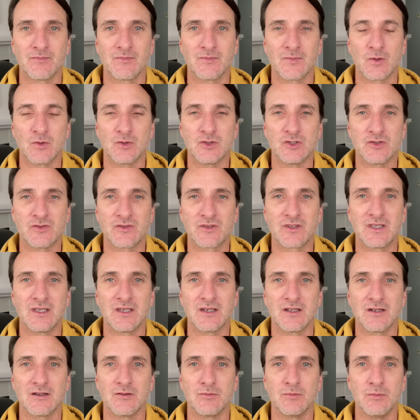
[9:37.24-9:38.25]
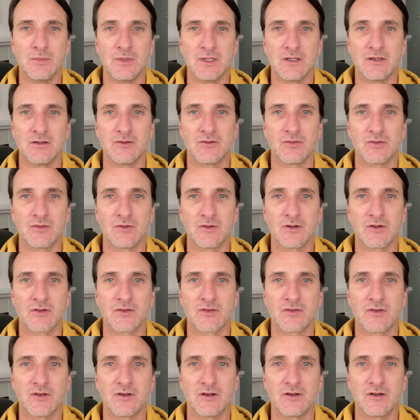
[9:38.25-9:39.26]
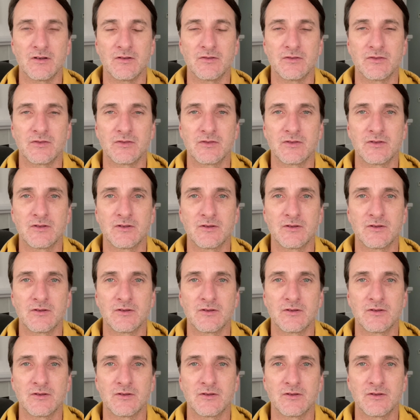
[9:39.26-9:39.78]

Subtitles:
We just can't admit it to ourselves.